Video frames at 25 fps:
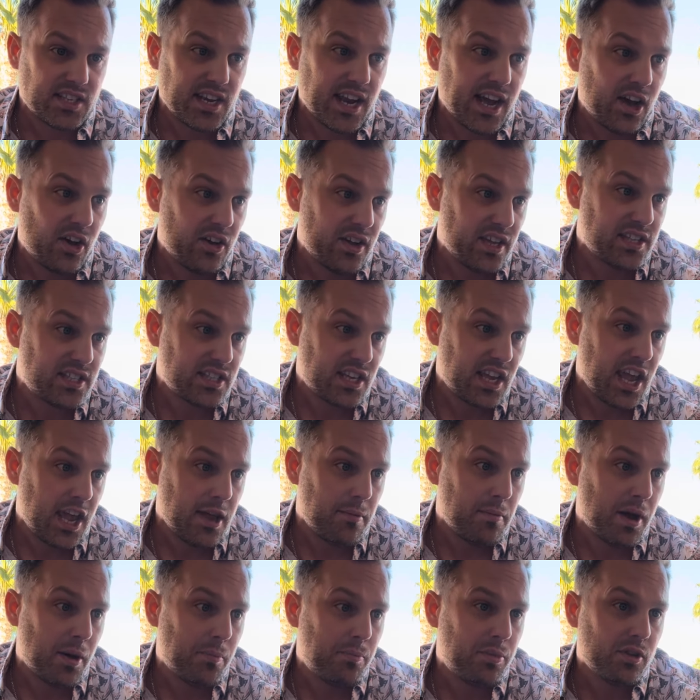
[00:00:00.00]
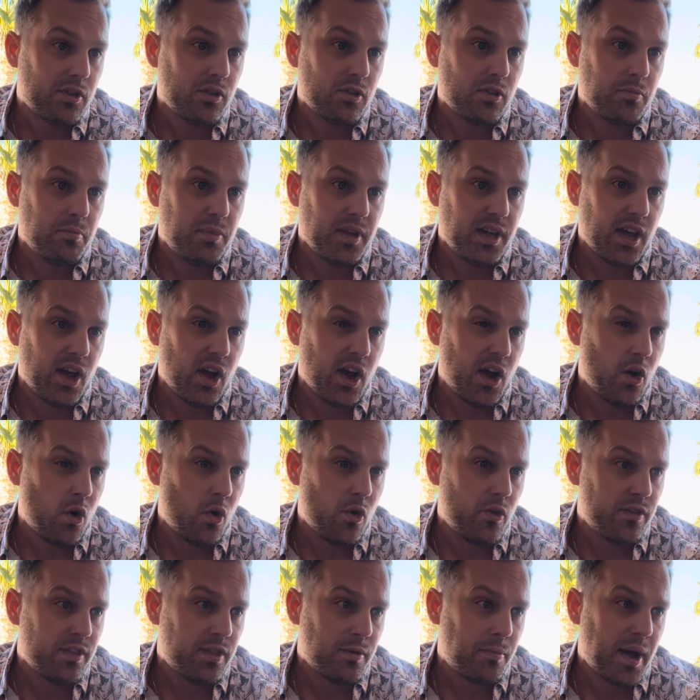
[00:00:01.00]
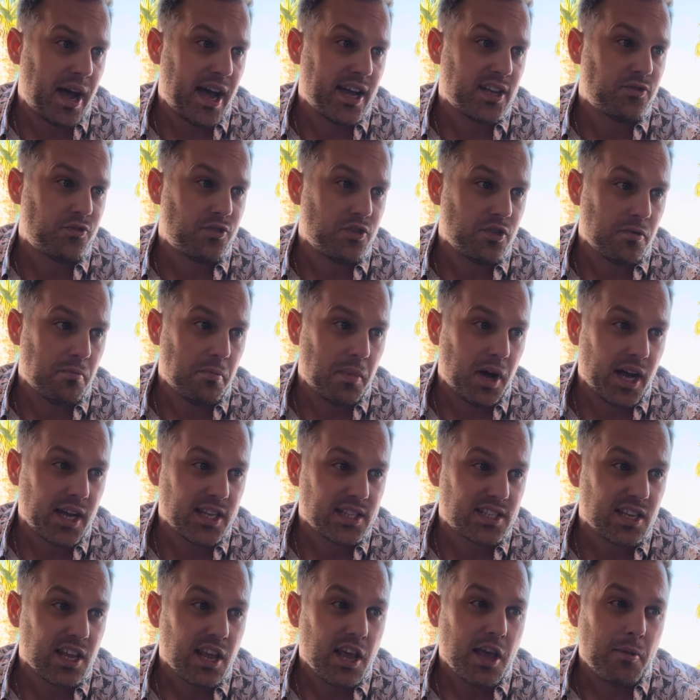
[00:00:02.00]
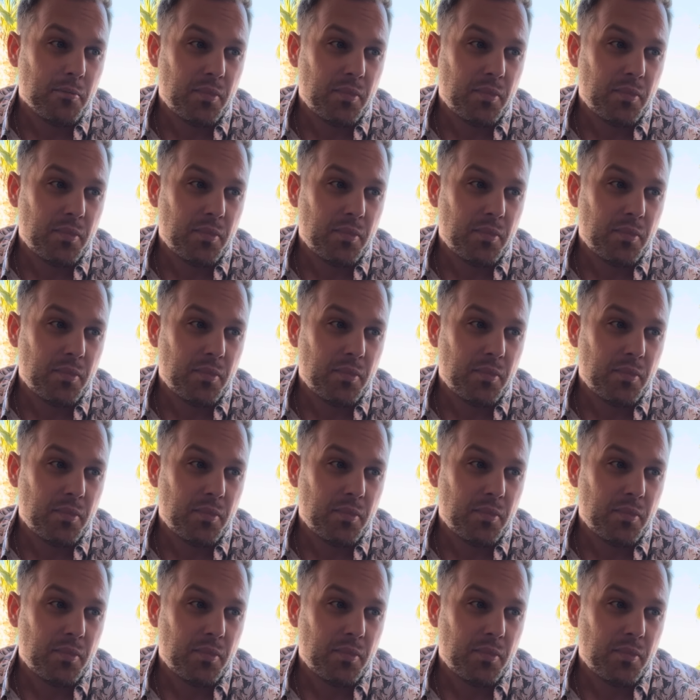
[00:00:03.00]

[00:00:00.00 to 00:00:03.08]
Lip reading: Now, it's came up a little bit over the past few months,